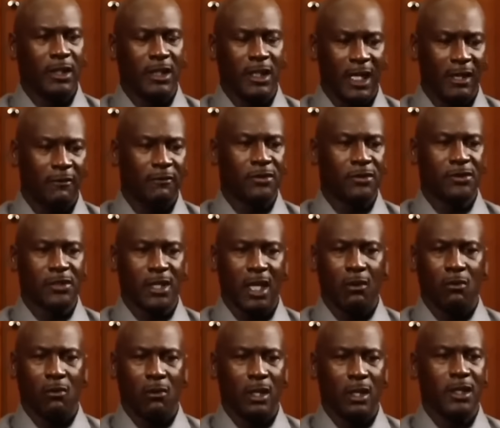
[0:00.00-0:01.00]
never say
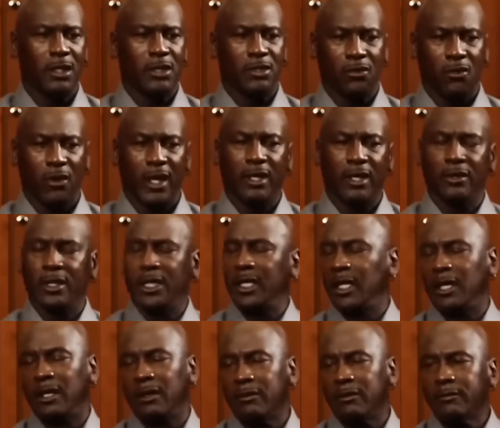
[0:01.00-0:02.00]
one is greater than
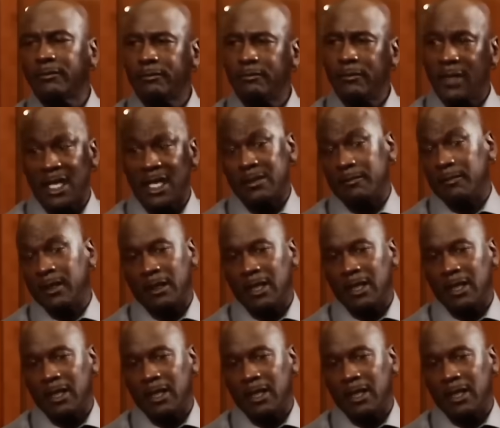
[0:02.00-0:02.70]
the other. That's me.